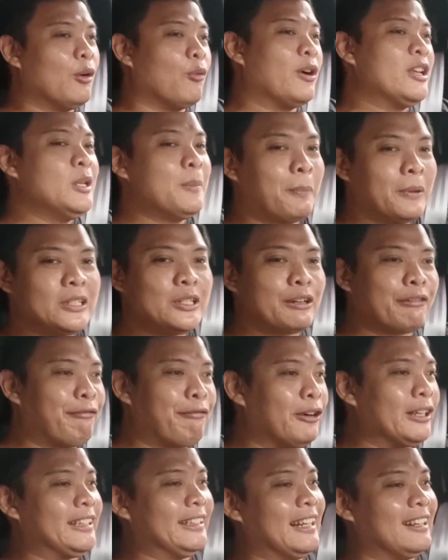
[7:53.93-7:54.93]
when you put your
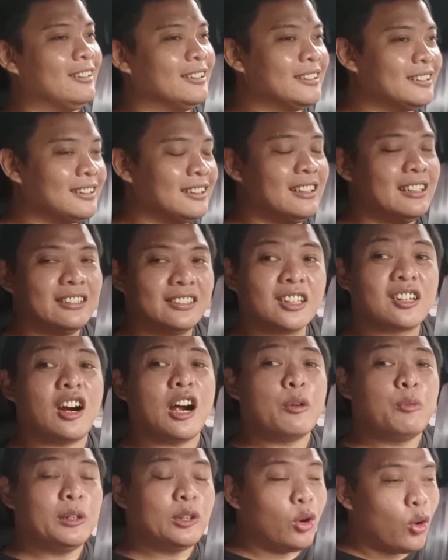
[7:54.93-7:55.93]
foot down, the
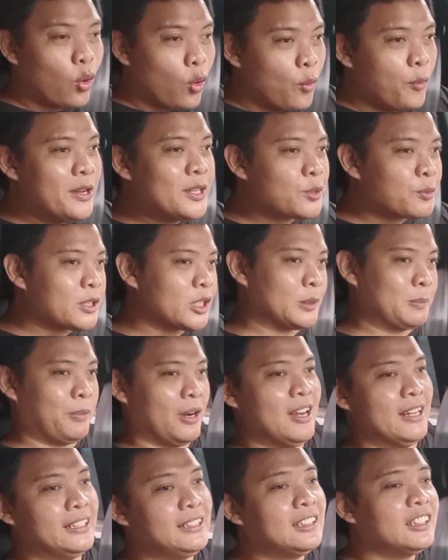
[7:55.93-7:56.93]
car will always
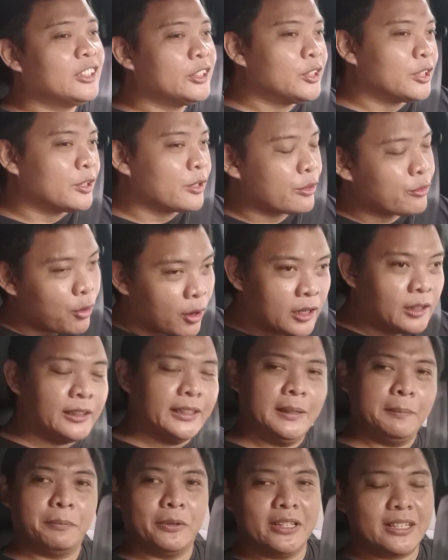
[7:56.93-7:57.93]
respond to your throttle
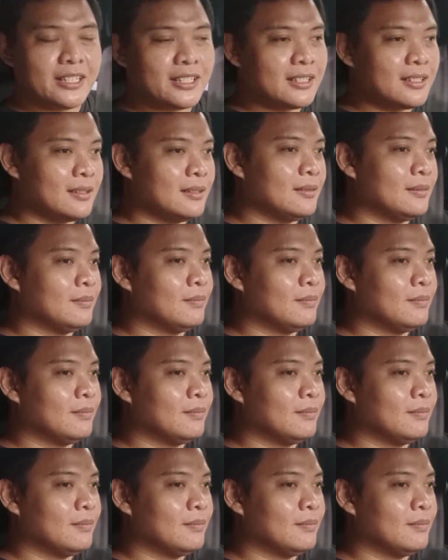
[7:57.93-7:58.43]
inputs,